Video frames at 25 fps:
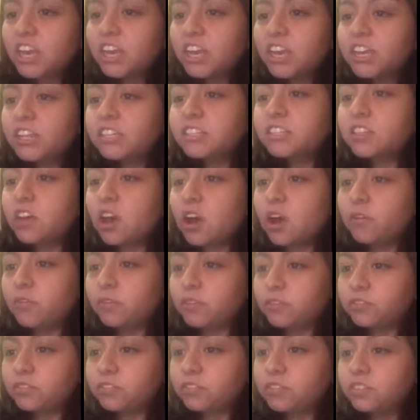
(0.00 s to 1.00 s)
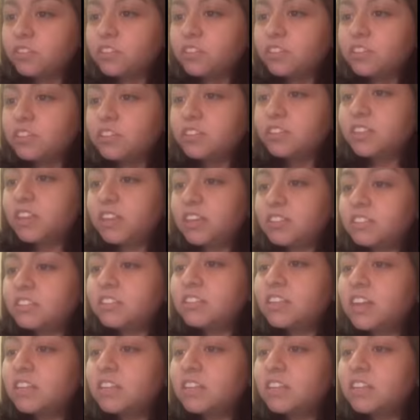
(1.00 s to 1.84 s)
It is obvious, then,